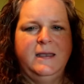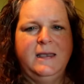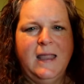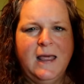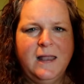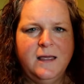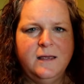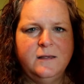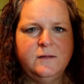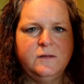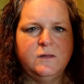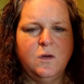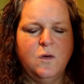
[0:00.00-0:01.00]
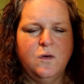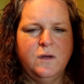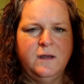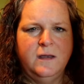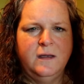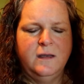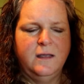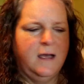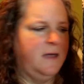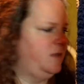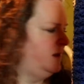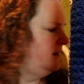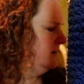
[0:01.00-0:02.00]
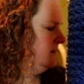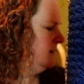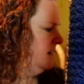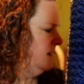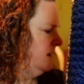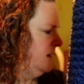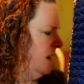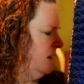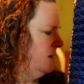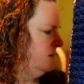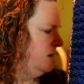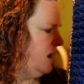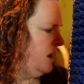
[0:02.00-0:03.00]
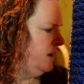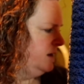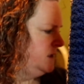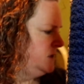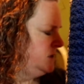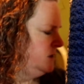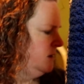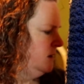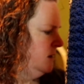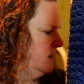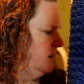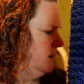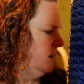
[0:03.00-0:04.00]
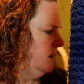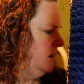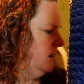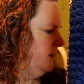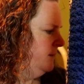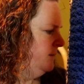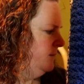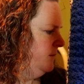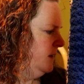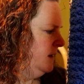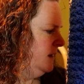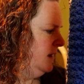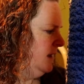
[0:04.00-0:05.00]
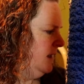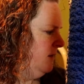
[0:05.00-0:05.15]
Nella's, or I think it's Nella's Cottage, Nella''s